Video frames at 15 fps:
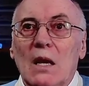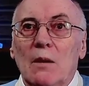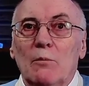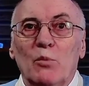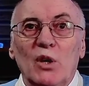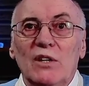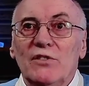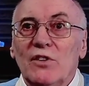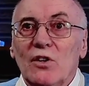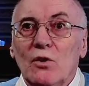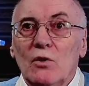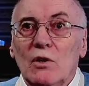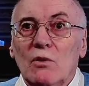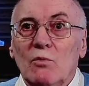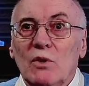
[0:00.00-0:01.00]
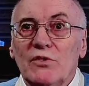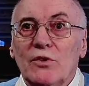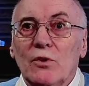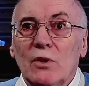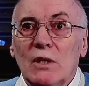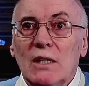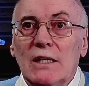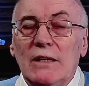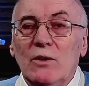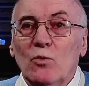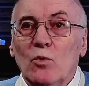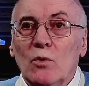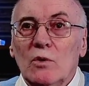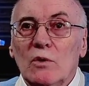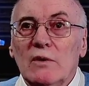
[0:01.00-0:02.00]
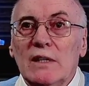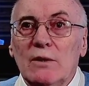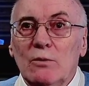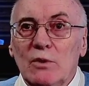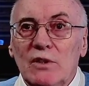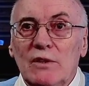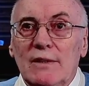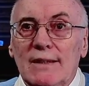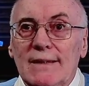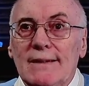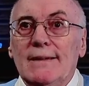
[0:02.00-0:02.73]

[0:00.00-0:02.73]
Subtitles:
praise the Lord, what's going on in the world that would